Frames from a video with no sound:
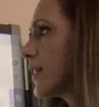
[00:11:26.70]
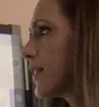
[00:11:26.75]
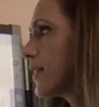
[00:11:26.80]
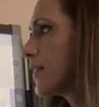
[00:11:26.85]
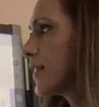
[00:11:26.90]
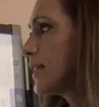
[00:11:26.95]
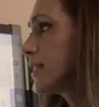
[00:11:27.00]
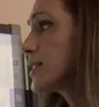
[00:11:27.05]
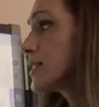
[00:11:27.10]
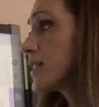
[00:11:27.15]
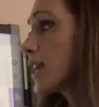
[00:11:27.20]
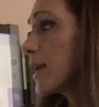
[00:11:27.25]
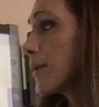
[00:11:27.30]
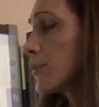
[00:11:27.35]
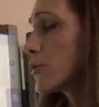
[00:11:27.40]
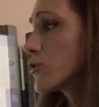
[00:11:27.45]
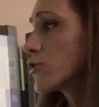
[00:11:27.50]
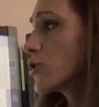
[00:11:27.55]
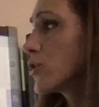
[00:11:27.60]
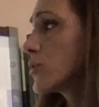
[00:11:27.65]
this
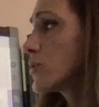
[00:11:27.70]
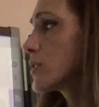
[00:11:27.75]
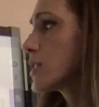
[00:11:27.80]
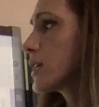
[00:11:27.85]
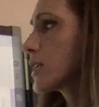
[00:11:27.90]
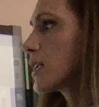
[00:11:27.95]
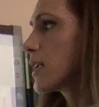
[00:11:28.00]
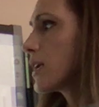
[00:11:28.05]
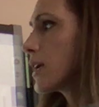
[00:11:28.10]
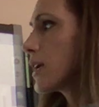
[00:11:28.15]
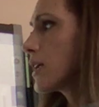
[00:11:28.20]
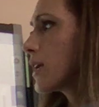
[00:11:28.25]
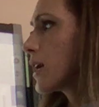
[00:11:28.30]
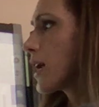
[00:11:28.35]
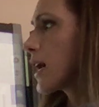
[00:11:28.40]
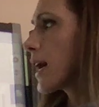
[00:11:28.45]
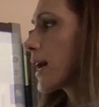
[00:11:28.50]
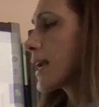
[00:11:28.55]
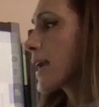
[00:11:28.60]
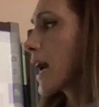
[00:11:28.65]
table shows the
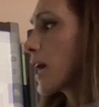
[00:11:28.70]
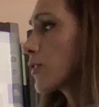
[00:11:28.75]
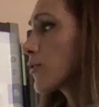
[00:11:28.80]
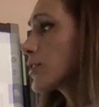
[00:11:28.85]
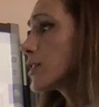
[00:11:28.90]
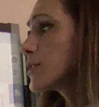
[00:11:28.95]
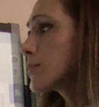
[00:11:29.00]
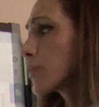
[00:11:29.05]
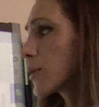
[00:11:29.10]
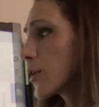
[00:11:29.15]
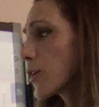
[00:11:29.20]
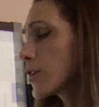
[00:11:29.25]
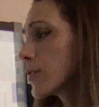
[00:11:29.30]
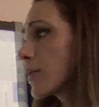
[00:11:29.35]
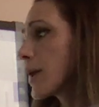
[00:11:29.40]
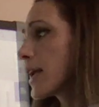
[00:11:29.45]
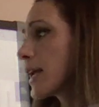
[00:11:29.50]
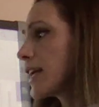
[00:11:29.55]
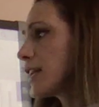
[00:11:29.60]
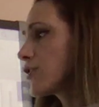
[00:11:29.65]
calories burned
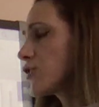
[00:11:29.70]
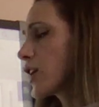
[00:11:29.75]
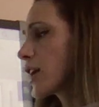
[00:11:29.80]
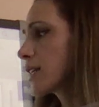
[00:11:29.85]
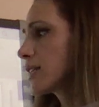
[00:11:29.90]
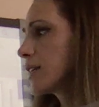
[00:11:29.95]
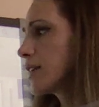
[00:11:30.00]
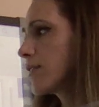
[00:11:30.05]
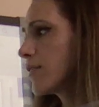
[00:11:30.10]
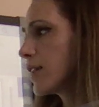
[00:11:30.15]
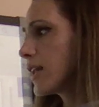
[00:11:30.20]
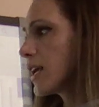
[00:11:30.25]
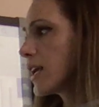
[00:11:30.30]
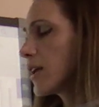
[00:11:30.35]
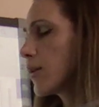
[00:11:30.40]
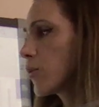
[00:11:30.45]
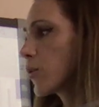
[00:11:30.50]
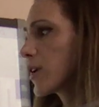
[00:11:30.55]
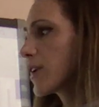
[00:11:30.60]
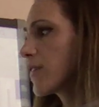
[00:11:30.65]
by each activity.
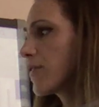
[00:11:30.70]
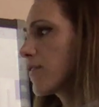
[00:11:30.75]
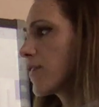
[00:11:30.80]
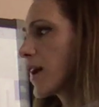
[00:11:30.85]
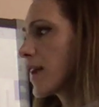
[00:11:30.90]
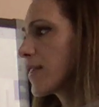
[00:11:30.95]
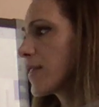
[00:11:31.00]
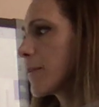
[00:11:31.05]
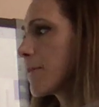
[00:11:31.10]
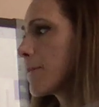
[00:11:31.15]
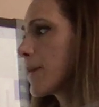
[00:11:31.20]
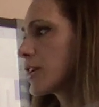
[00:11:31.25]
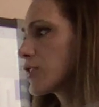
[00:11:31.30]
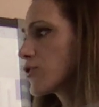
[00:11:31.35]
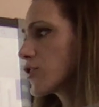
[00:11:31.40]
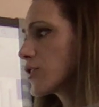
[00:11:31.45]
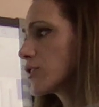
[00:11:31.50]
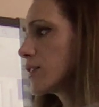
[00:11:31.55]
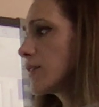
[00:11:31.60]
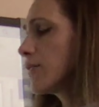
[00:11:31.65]
We're going to find the
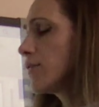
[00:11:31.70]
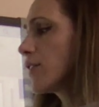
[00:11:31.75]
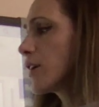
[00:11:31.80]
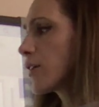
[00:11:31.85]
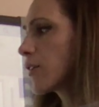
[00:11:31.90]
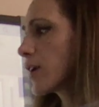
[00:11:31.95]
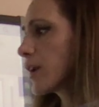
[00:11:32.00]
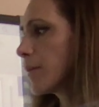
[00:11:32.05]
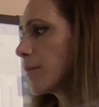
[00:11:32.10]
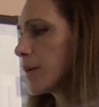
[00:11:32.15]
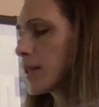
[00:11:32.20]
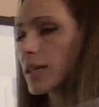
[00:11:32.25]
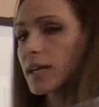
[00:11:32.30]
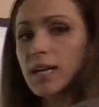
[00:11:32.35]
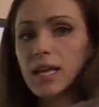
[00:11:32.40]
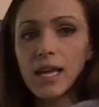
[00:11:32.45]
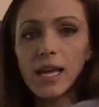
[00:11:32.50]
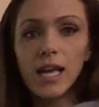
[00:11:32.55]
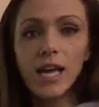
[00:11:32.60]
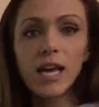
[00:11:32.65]
measures of
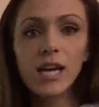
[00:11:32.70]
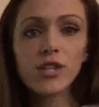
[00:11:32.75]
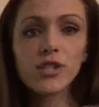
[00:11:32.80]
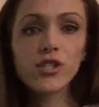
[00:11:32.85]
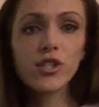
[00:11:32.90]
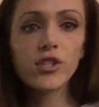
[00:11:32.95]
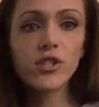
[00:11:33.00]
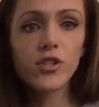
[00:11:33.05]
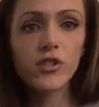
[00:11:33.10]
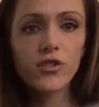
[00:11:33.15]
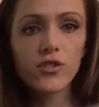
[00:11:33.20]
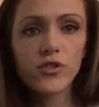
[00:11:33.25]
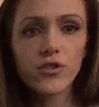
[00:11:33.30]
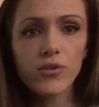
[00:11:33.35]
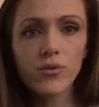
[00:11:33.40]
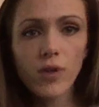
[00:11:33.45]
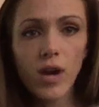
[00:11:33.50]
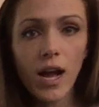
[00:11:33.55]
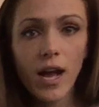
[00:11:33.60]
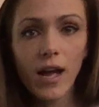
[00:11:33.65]
variability to
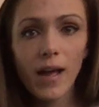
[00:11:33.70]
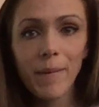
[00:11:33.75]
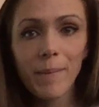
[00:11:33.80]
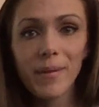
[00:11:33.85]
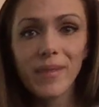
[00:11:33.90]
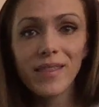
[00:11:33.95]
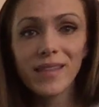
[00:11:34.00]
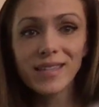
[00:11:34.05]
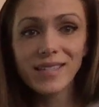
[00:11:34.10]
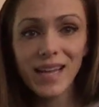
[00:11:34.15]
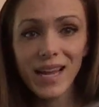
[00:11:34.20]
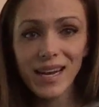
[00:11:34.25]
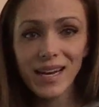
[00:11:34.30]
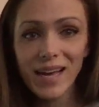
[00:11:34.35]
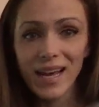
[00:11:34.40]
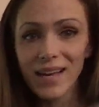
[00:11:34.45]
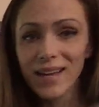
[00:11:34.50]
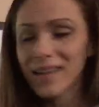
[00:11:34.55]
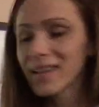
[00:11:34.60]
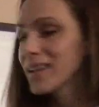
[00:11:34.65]
describe the
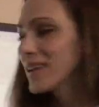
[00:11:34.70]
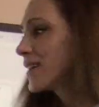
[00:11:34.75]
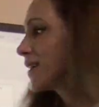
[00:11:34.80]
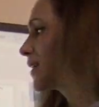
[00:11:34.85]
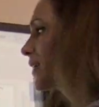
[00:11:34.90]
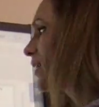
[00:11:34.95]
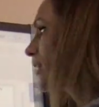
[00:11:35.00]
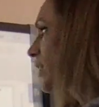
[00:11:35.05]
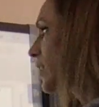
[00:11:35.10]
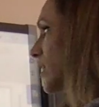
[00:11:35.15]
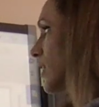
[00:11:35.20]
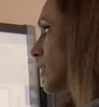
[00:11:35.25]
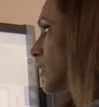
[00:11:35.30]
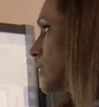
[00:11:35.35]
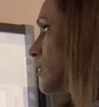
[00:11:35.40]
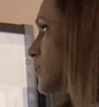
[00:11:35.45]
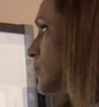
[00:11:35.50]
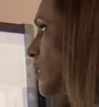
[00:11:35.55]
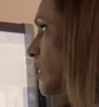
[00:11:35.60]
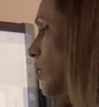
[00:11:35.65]
data.
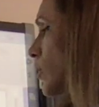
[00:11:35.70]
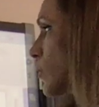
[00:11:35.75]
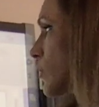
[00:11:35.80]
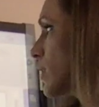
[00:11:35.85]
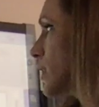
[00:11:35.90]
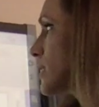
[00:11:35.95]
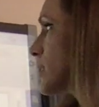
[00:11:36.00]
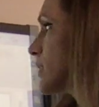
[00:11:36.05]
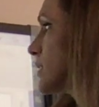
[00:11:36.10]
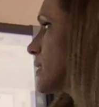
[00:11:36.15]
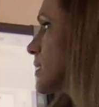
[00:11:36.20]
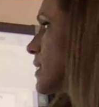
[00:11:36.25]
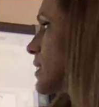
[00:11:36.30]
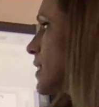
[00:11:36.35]
So this is the